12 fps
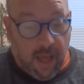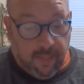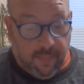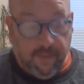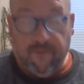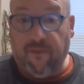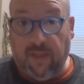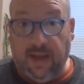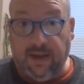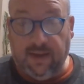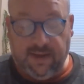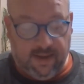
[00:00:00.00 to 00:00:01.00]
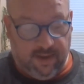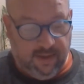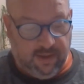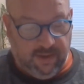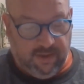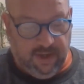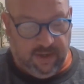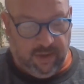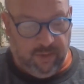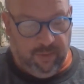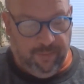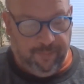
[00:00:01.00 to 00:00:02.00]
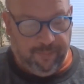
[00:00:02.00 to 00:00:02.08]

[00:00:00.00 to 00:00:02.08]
The flight attendant continued.